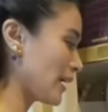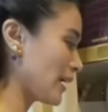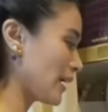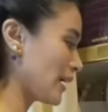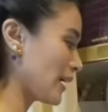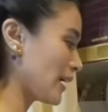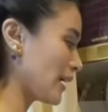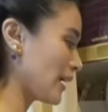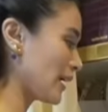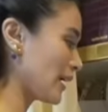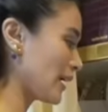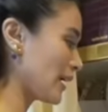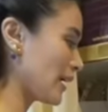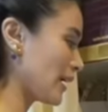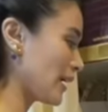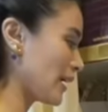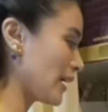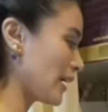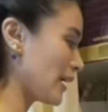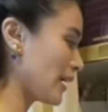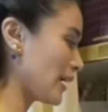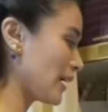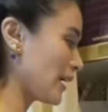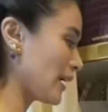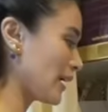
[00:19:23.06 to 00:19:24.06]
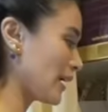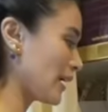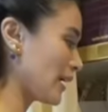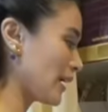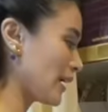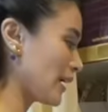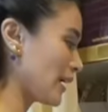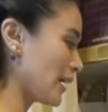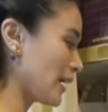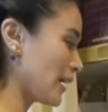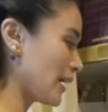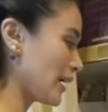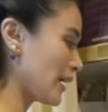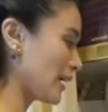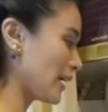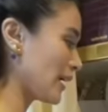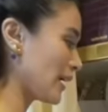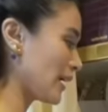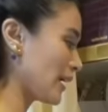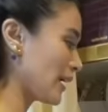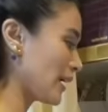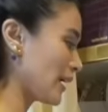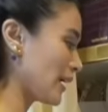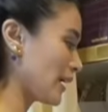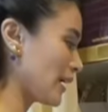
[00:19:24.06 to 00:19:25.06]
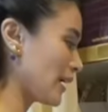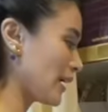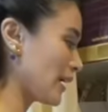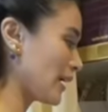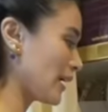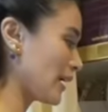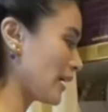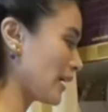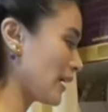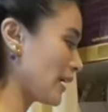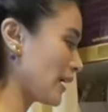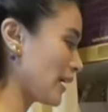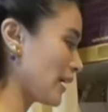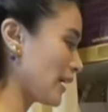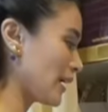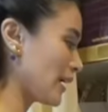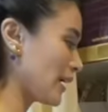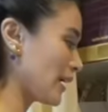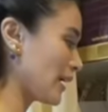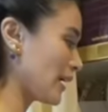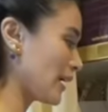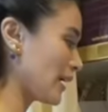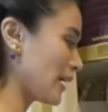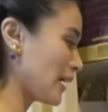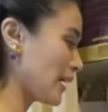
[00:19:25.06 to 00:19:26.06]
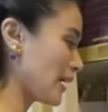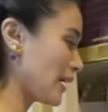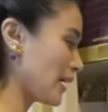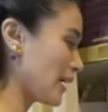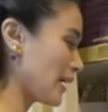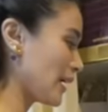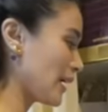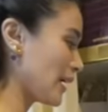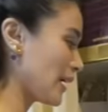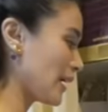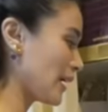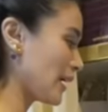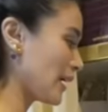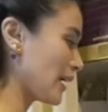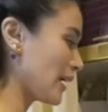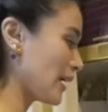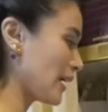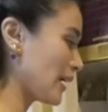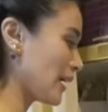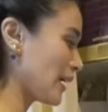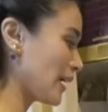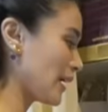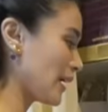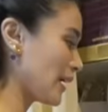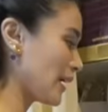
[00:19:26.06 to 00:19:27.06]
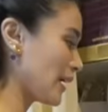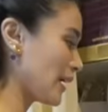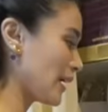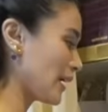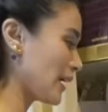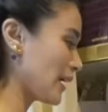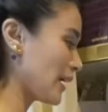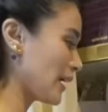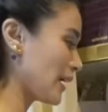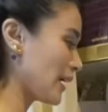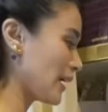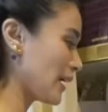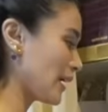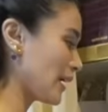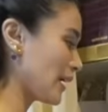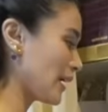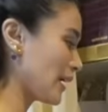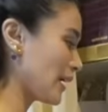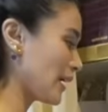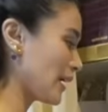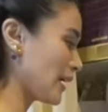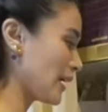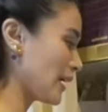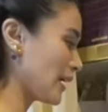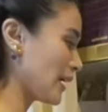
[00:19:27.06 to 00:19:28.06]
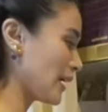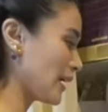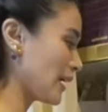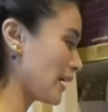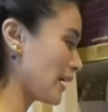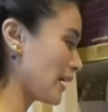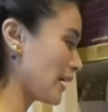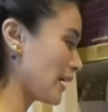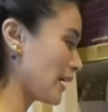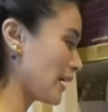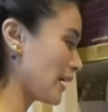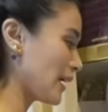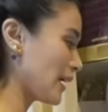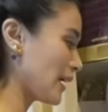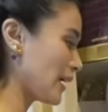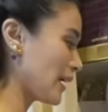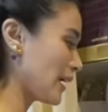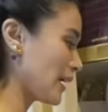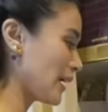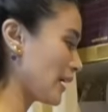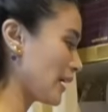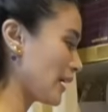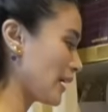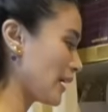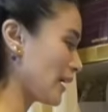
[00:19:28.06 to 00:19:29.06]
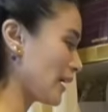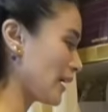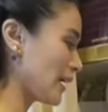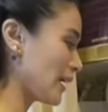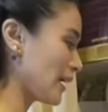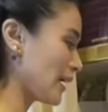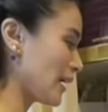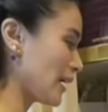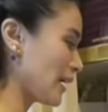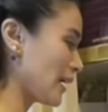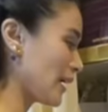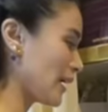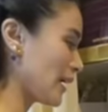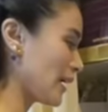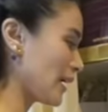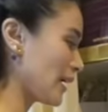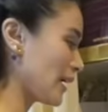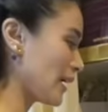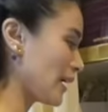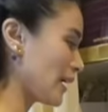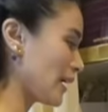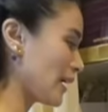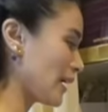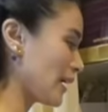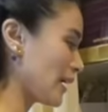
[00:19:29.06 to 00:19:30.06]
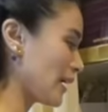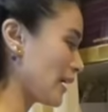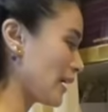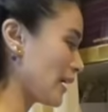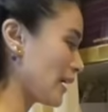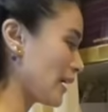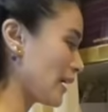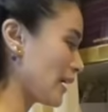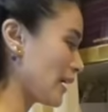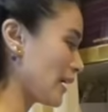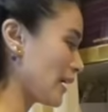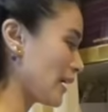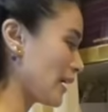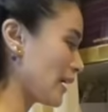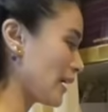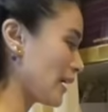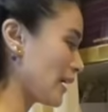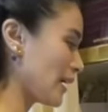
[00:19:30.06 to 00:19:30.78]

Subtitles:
This person isn't speaking.